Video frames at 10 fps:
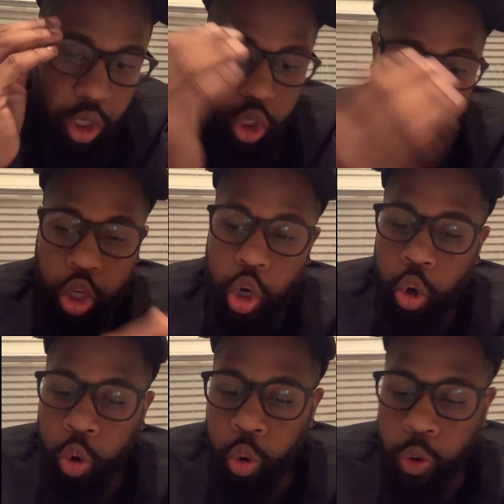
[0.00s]

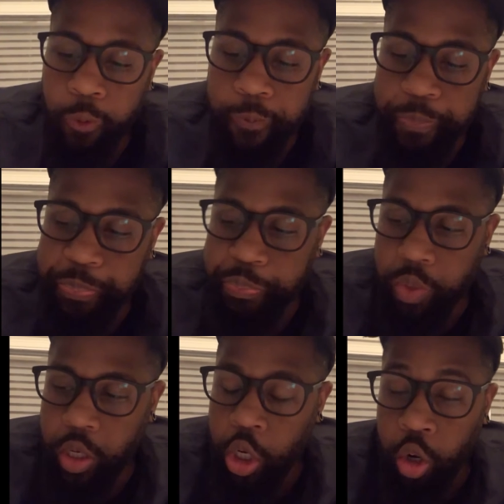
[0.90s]
So,
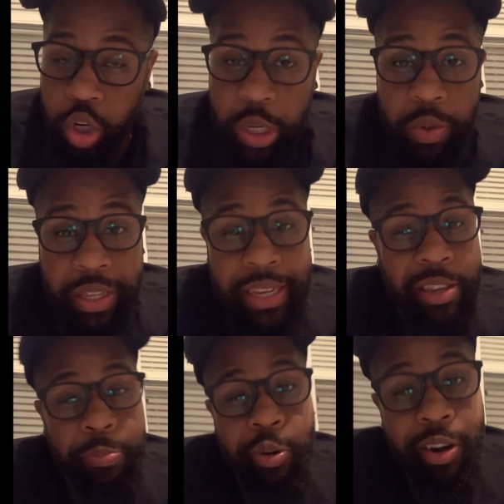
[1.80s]
you know, she was
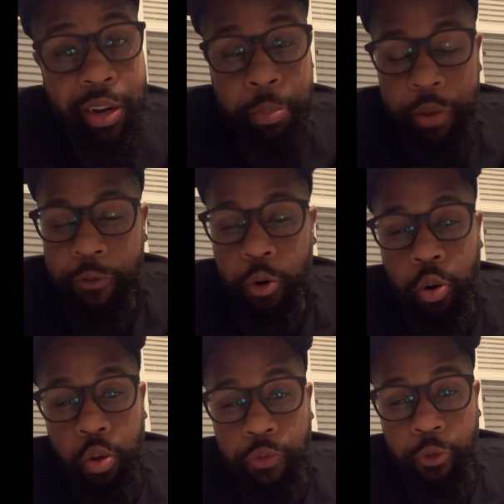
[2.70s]
disappointed in me
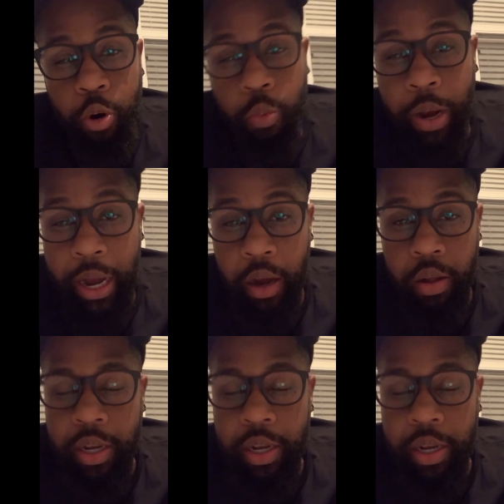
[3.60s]
for a while.